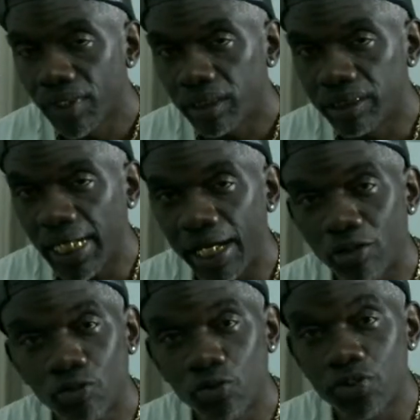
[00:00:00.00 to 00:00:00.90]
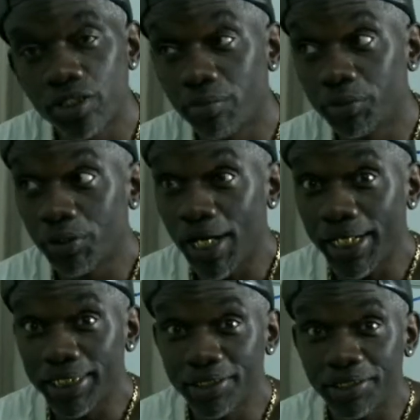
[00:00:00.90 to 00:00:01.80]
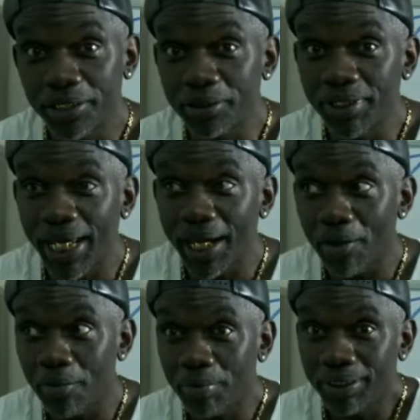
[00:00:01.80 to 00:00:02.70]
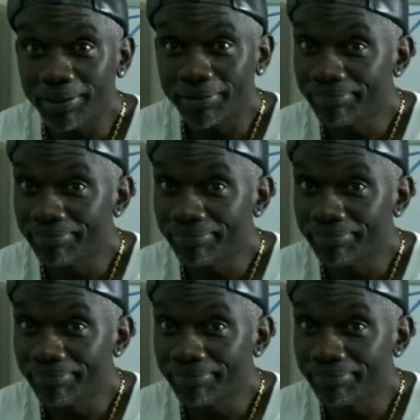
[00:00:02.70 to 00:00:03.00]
Jack Cruz and them trying to steal now, but